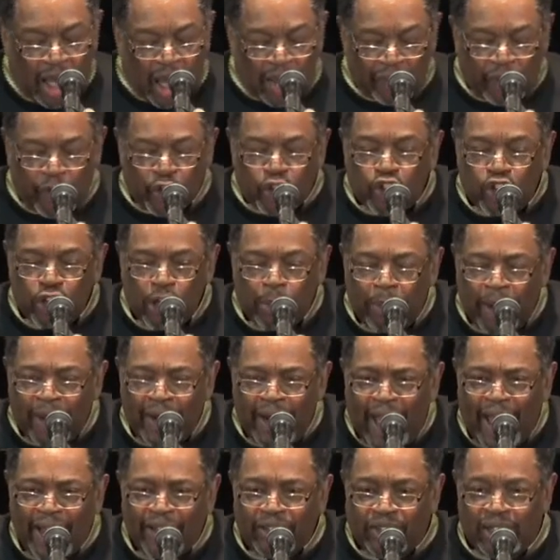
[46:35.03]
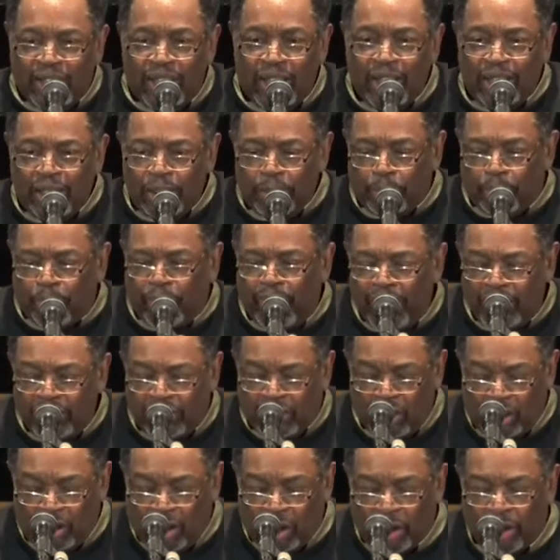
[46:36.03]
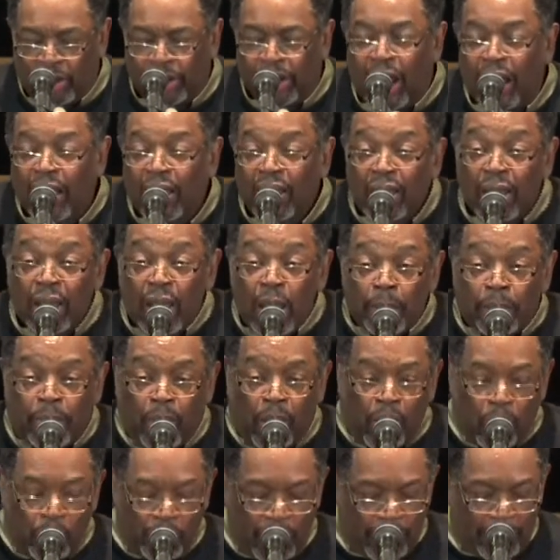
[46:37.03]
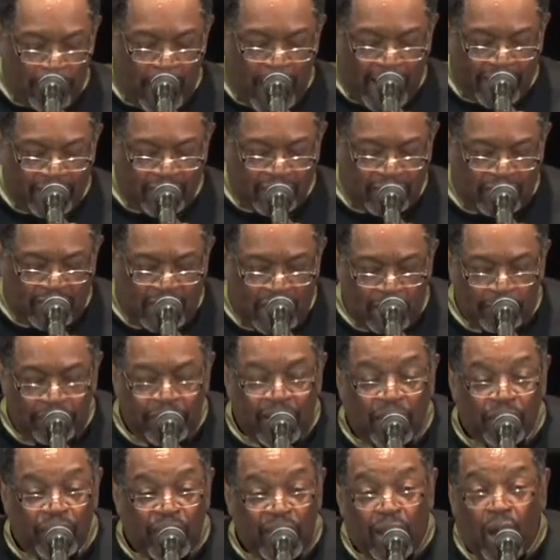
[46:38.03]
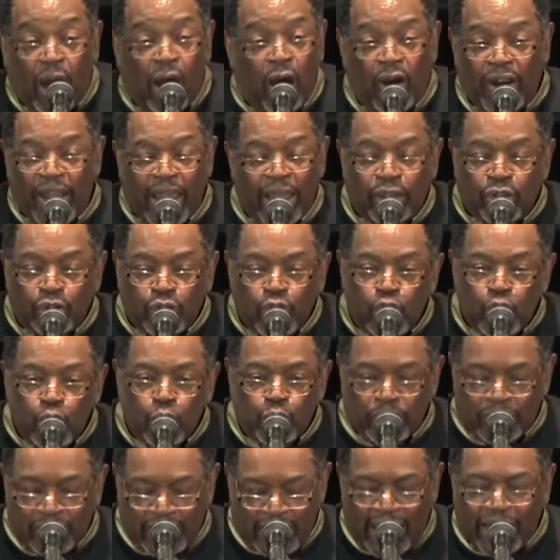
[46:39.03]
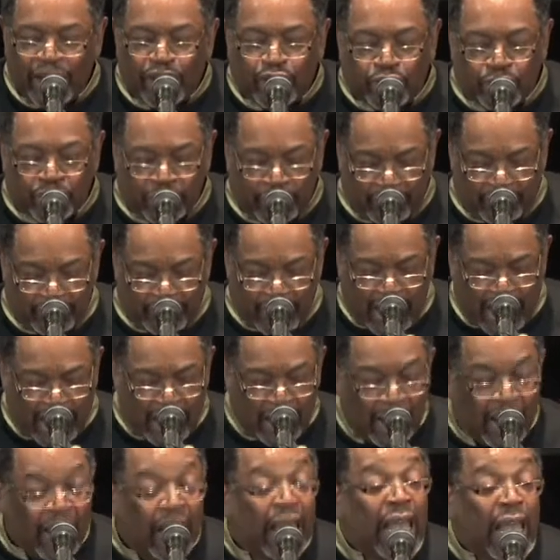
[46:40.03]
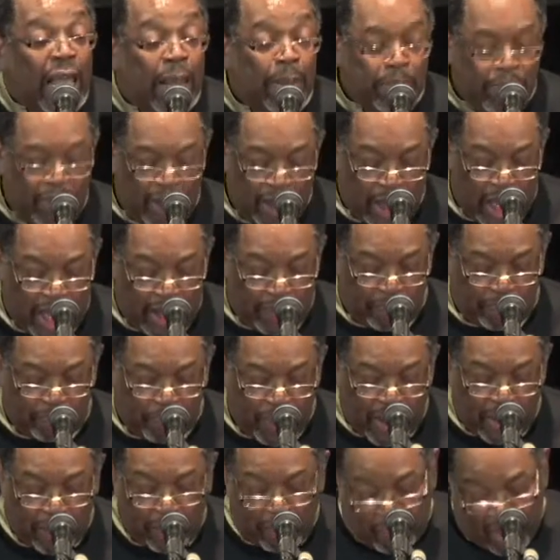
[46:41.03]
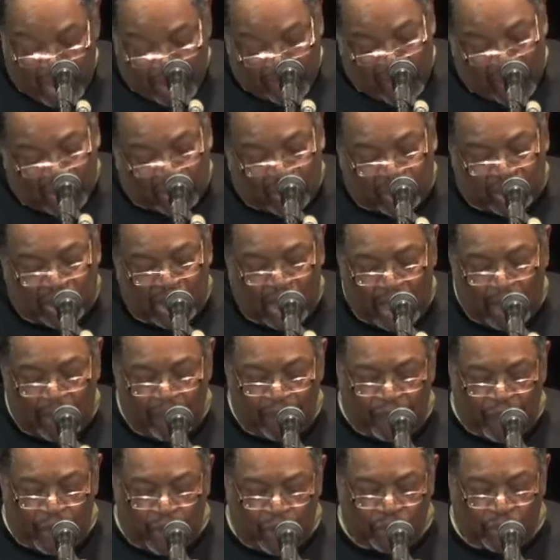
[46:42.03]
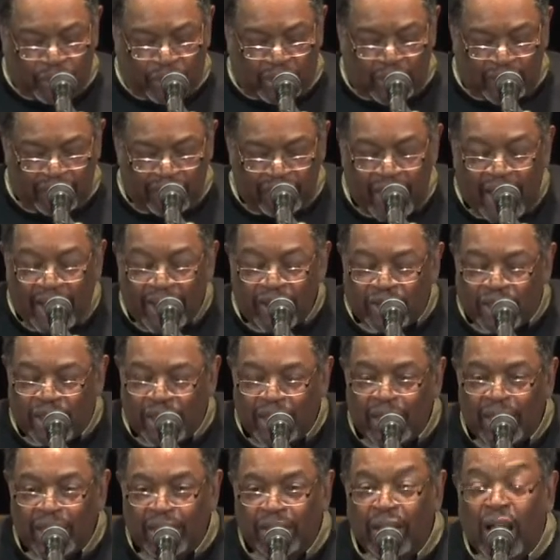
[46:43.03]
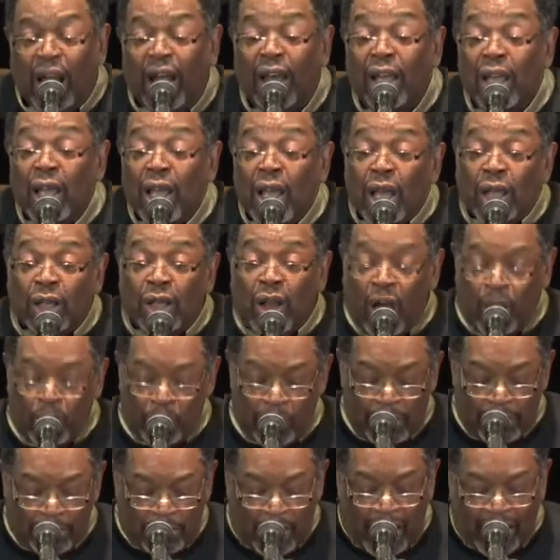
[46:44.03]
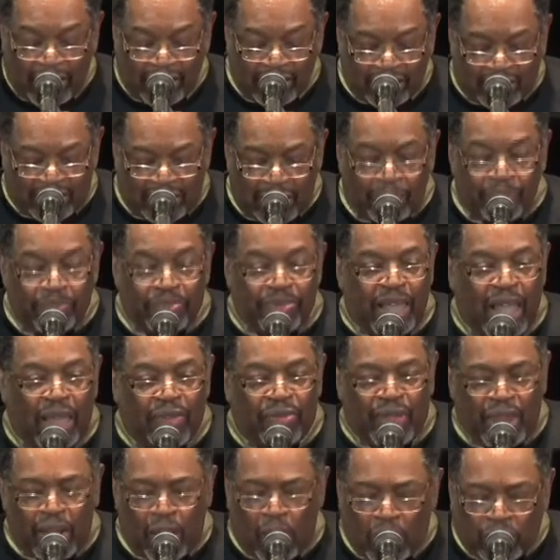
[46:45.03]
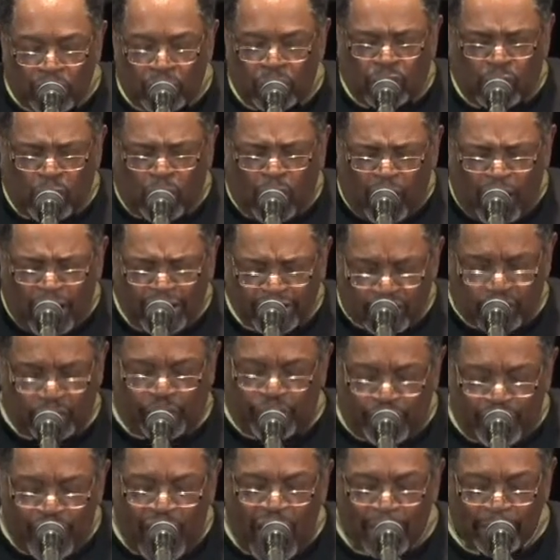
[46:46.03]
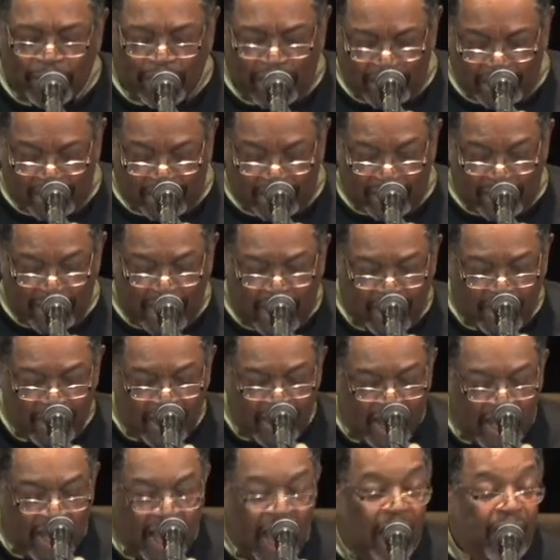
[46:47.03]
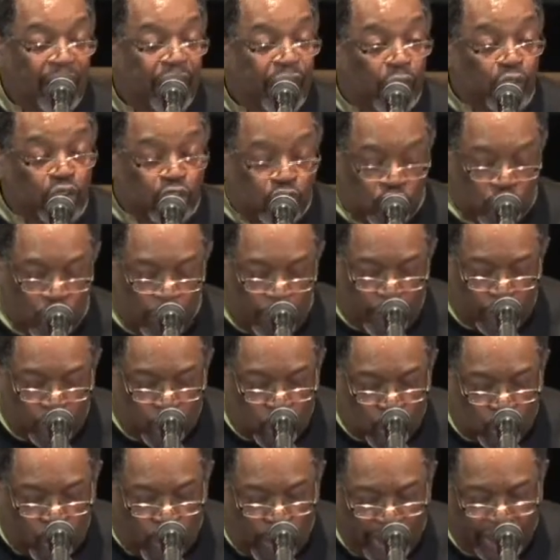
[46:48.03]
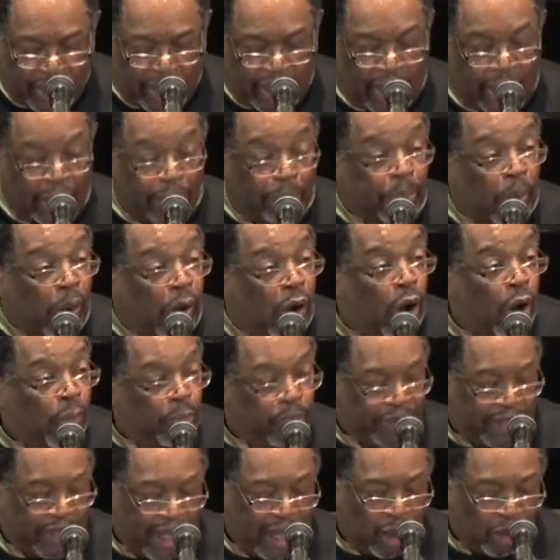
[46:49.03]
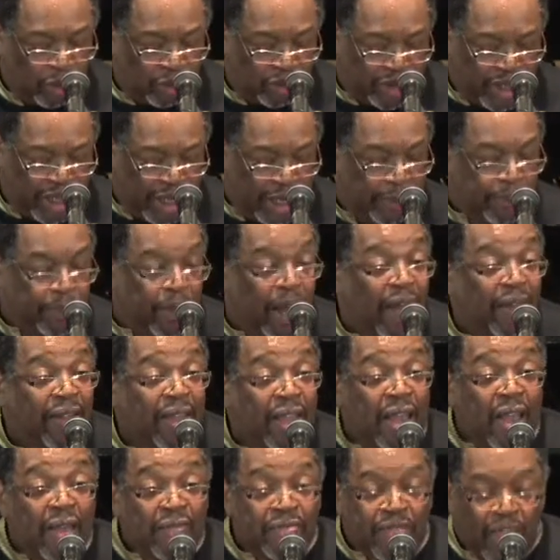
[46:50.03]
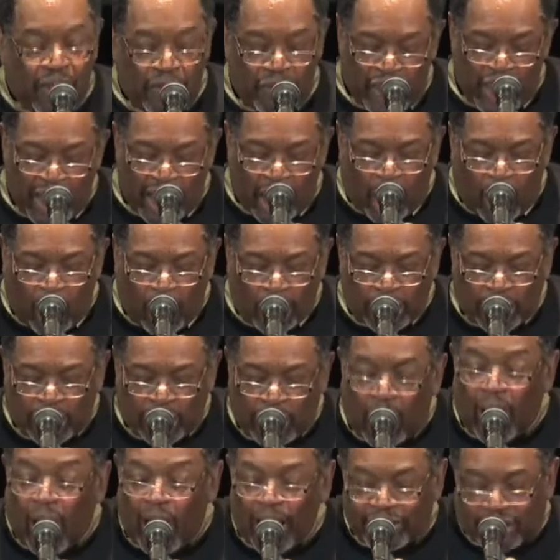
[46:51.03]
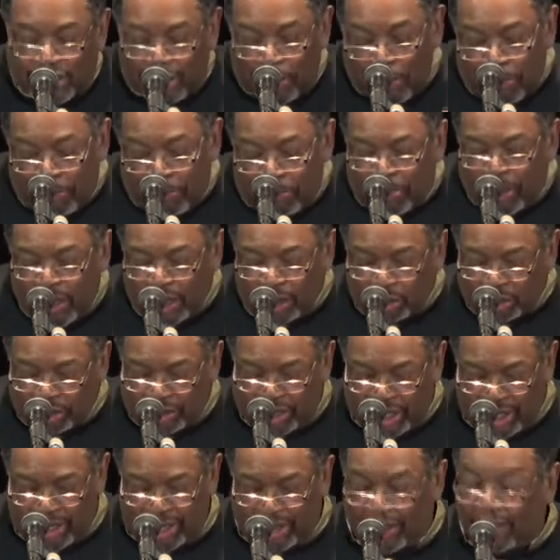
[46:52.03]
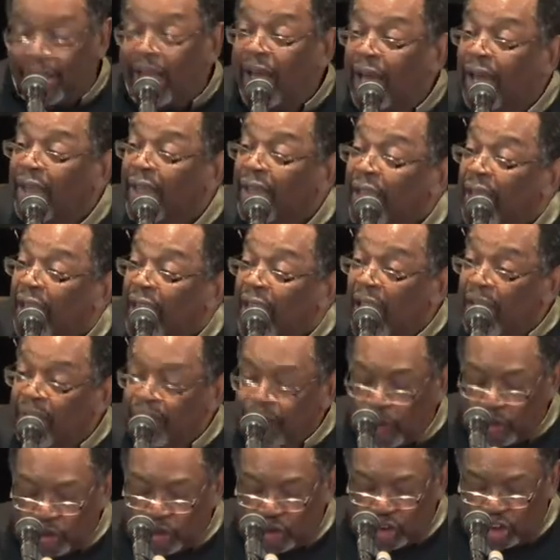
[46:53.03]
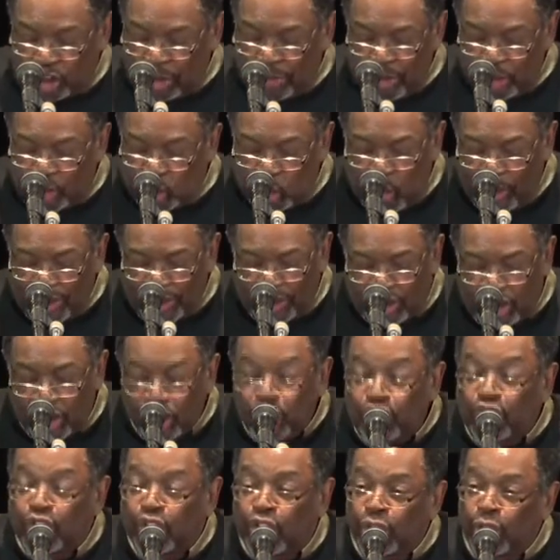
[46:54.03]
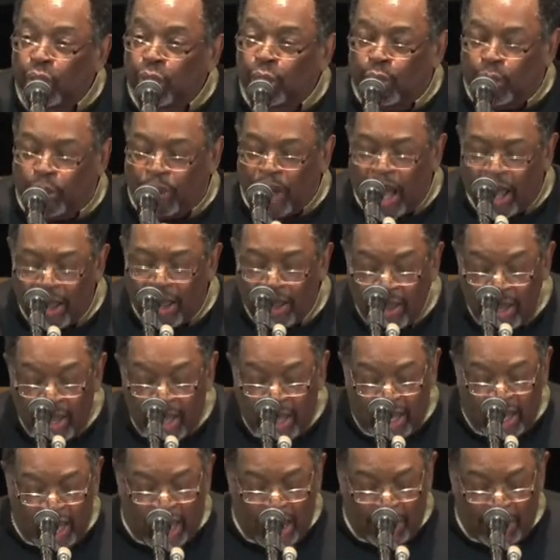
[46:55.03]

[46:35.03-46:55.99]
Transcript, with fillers: And verse number 19, praise God, uh, Paul reminds them that they are a new nation. Uh, and, and, and, in that same verse, of 19, God reminds them that they are God's family. and verse number 20, Paul tells them that they are God's building. Uh, in verse number 22, uh,